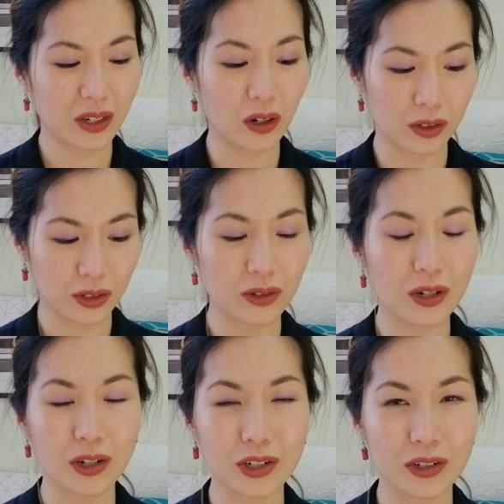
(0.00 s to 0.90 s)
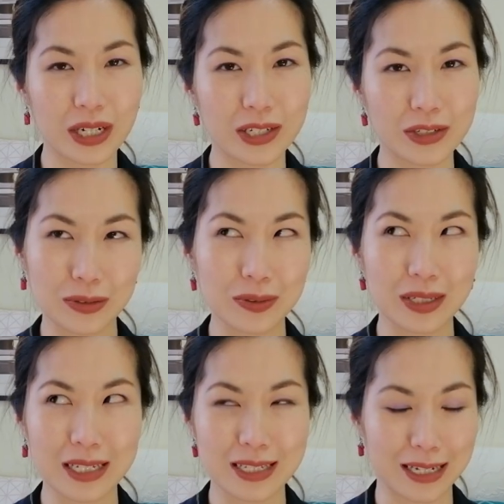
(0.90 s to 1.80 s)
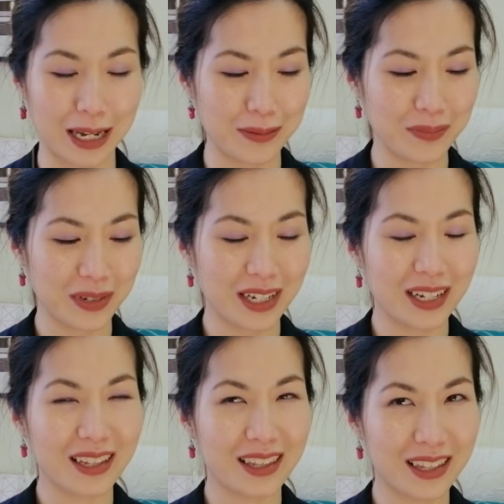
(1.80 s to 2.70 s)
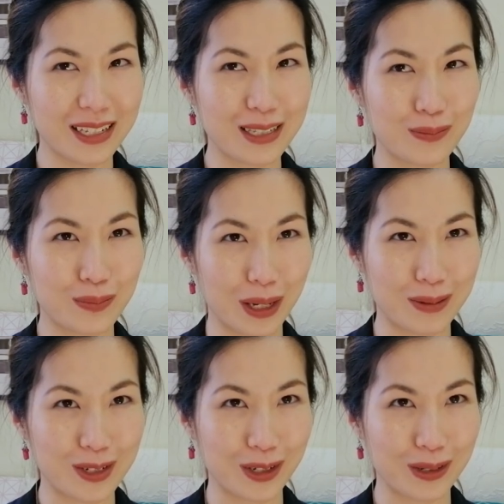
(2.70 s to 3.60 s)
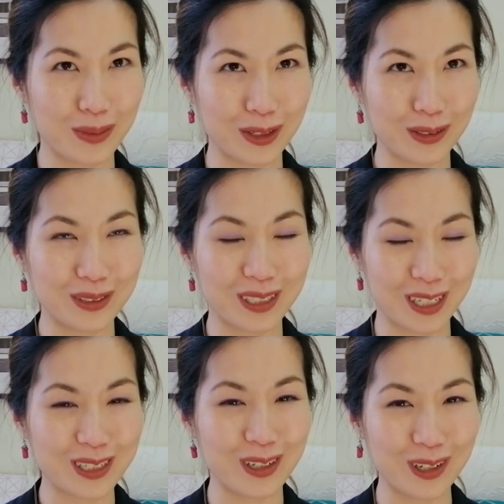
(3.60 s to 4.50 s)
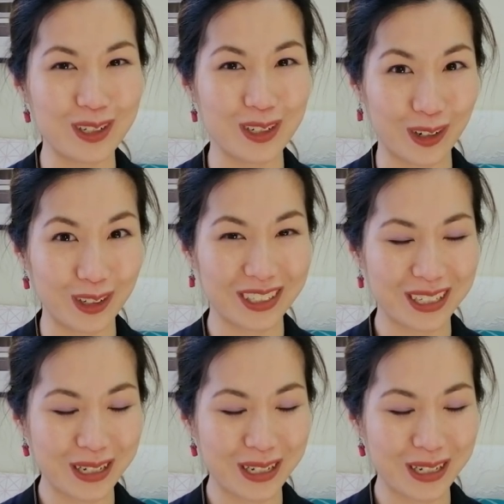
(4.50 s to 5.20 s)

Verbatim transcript: Also, contrary to its name, this baby jogger model does not jog.